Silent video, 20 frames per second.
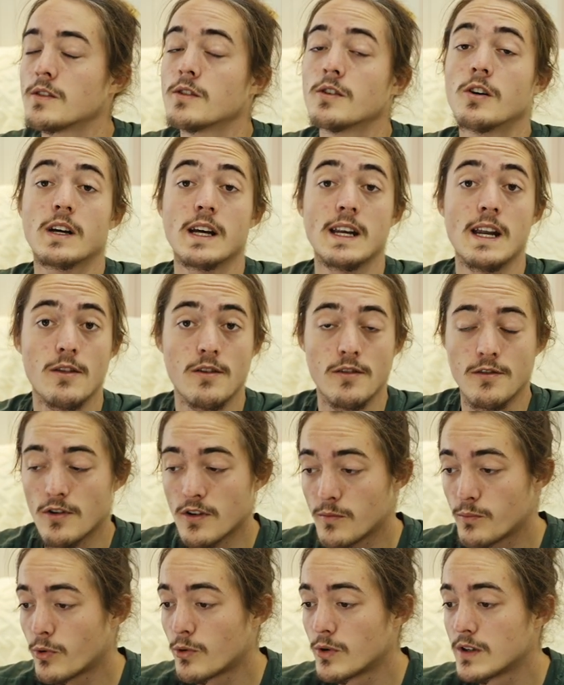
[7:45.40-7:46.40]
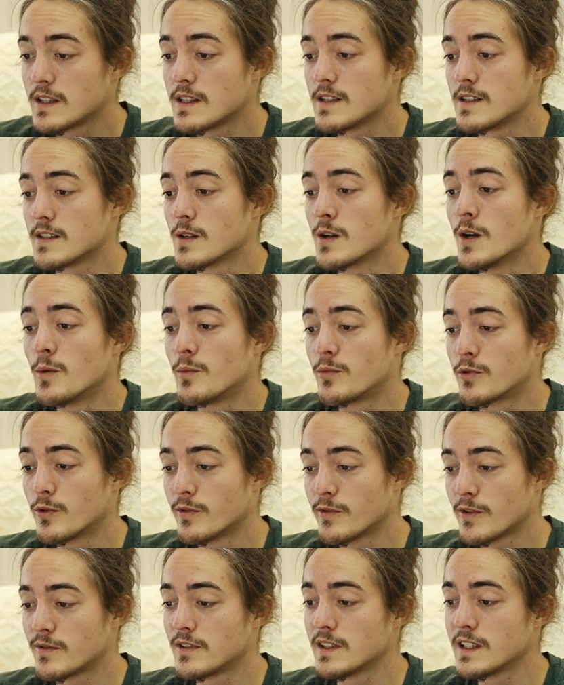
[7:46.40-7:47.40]
Okay, now the third point is
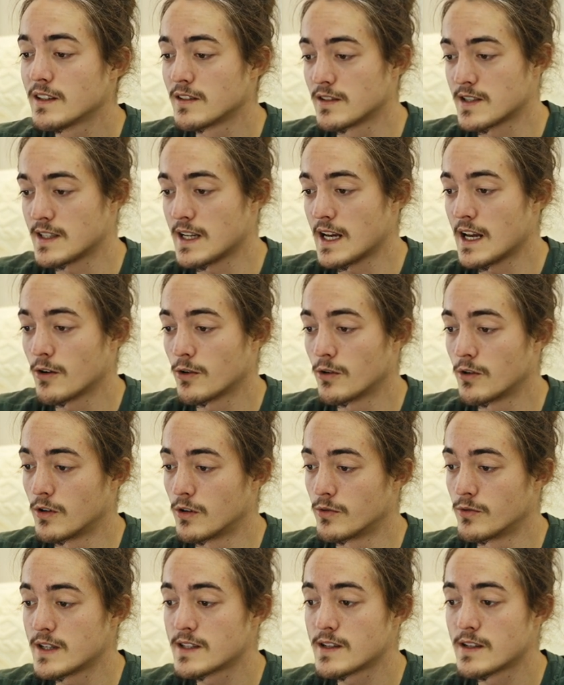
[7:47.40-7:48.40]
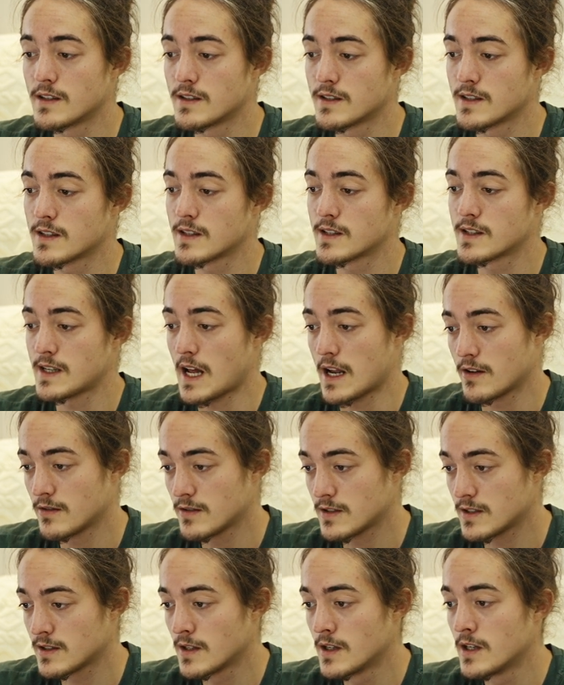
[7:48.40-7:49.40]
proof of legal stay or residence
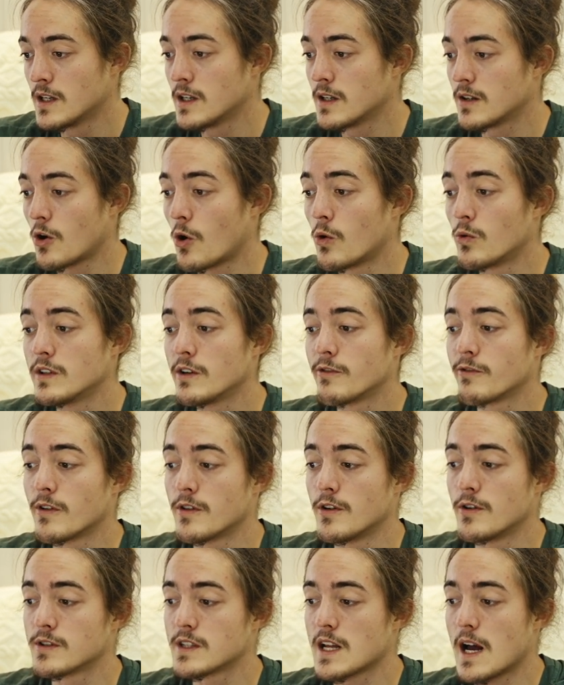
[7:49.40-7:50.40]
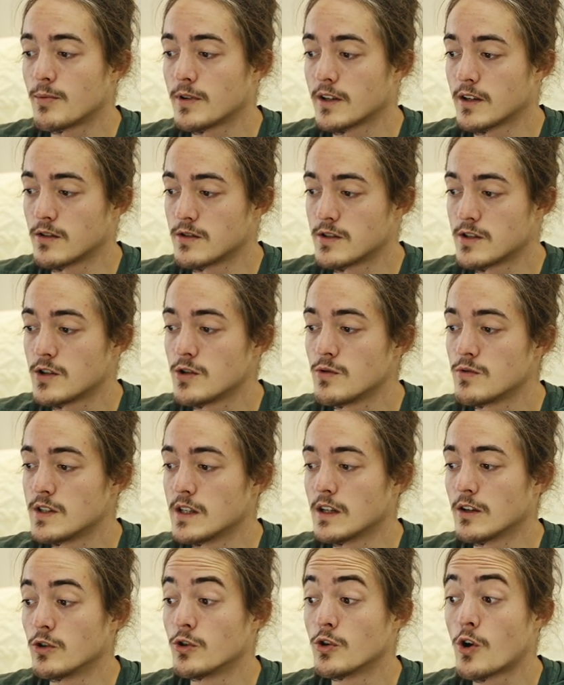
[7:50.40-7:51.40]
status only for those applicants
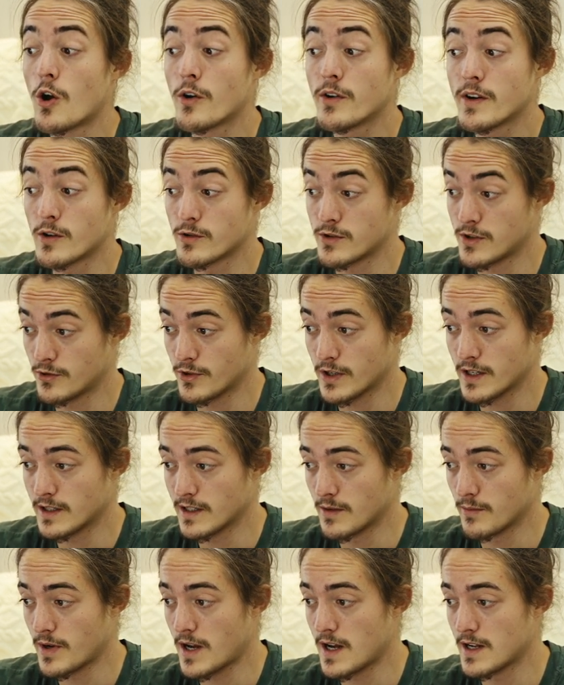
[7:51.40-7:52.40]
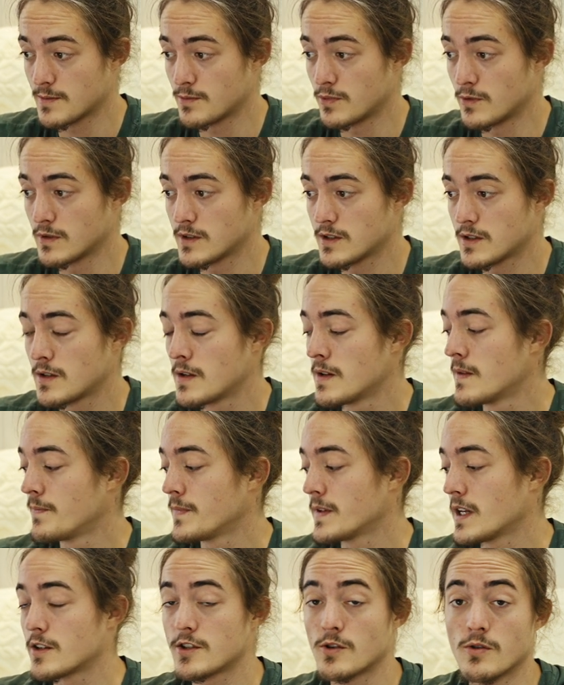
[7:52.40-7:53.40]
using non-Australian passports.
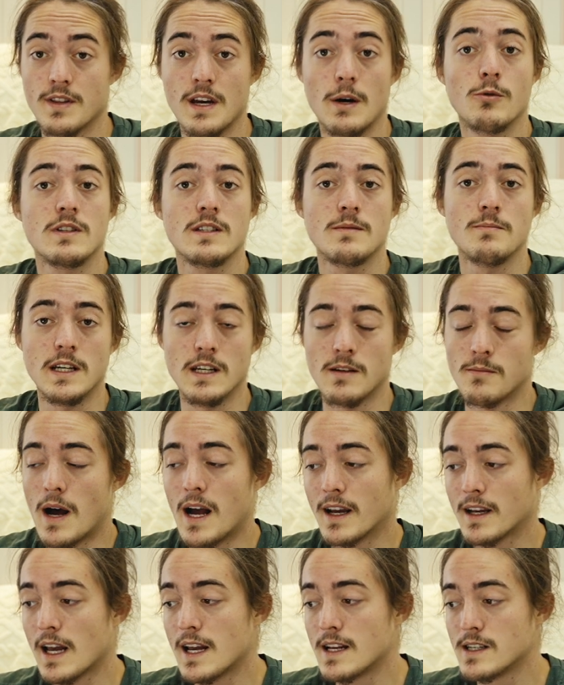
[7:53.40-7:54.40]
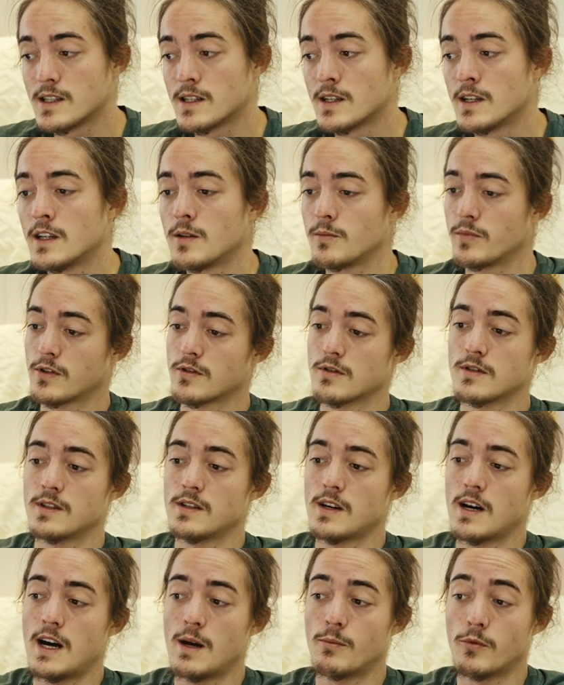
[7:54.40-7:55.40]
So that was me in my case, because
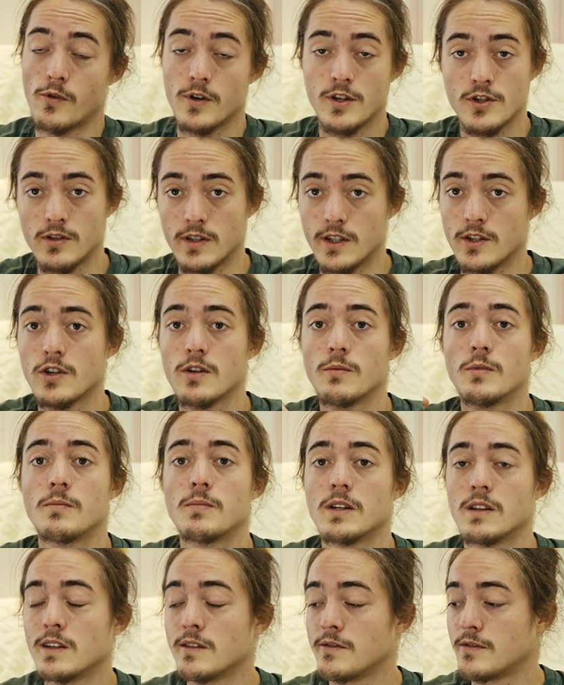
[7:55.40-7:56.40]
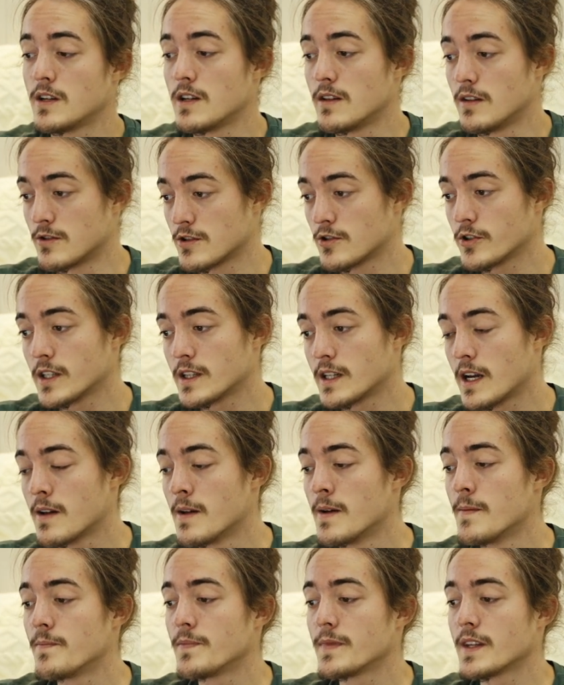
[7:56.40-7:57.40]
I'm originally German but lived in Australia.
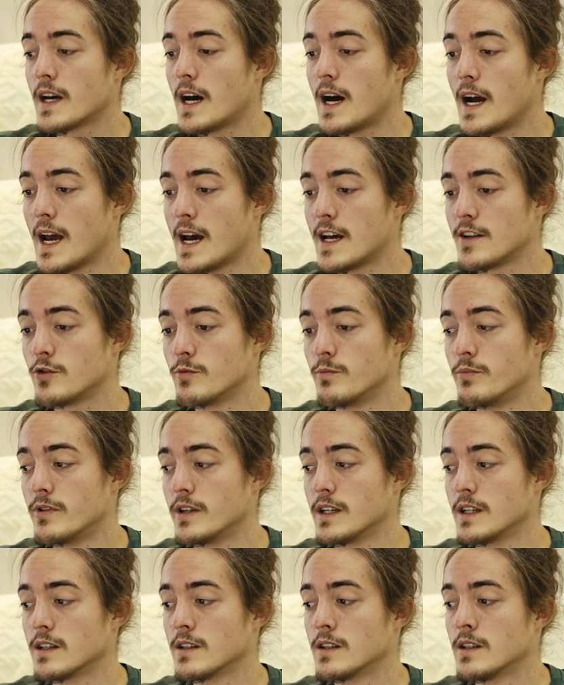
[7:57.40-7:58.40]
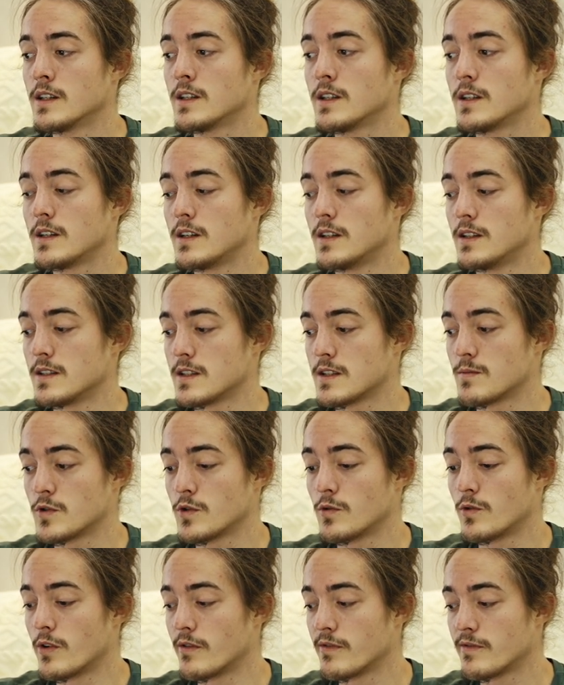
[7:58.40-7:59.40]
I had to bring some
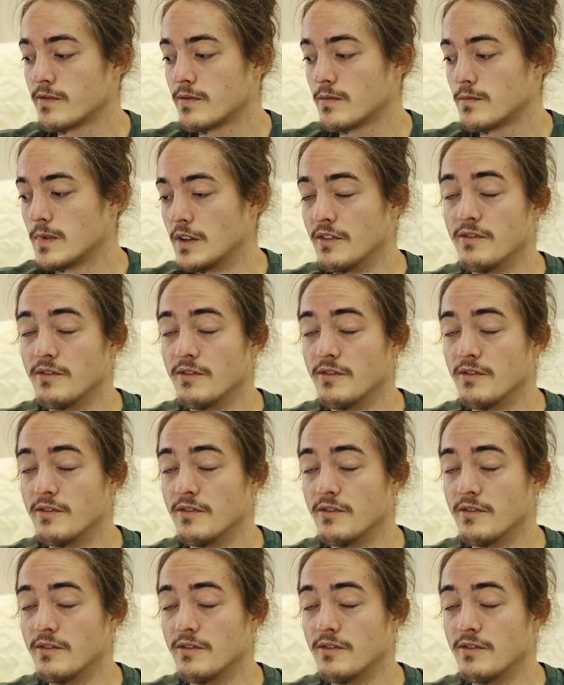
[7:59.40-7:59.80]
sort of a